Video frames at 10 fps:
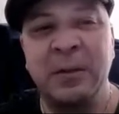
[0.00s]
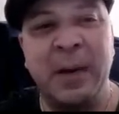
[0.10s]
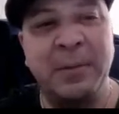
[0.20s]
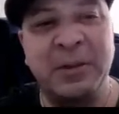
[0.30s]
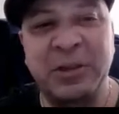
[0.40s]

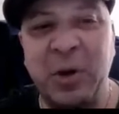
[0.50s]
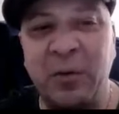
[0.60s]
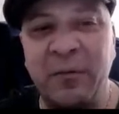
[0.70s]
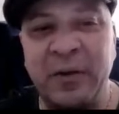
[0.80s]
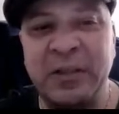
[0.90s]
Maybe just
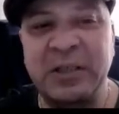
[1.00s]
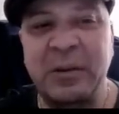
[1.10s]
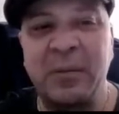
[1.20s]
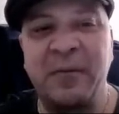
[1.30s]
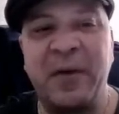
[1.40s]
go and visit
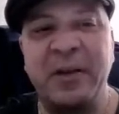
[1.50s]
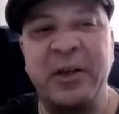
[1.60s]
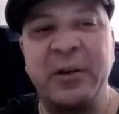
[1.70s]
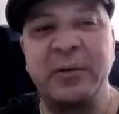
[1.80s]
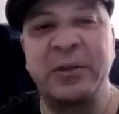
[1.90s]
some of the
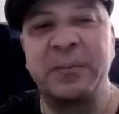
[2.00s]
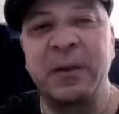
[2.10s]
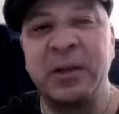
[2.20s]
venues,